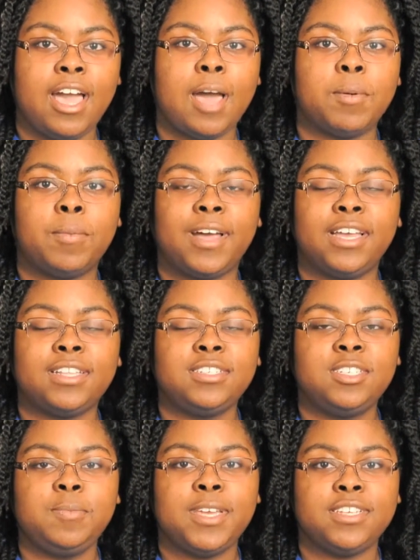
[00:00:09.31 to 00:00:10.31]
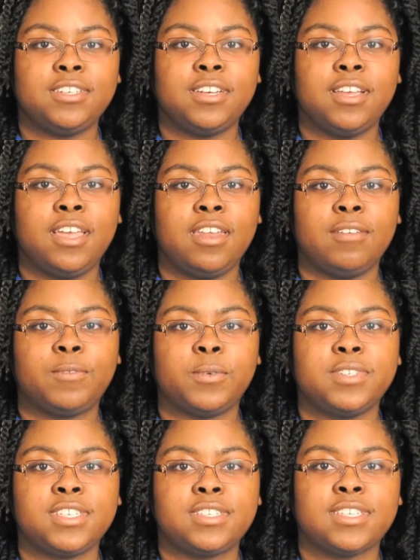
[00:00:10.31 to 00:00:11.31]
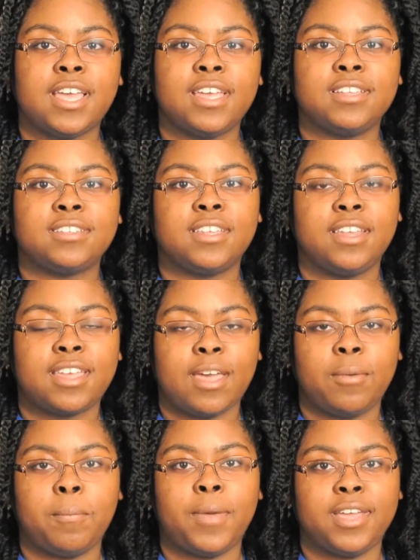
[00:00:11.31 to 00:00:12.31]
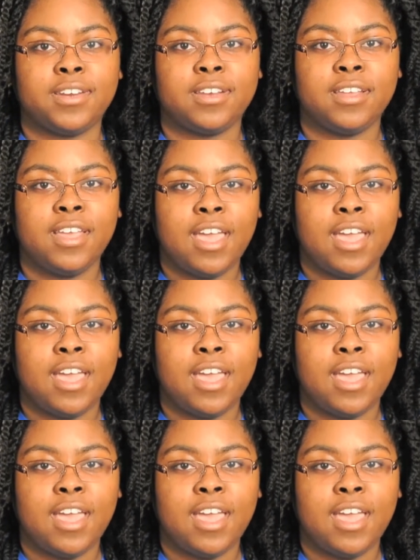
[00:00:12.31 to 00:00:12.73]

I'm a biology major and a forensic science and accounting minor.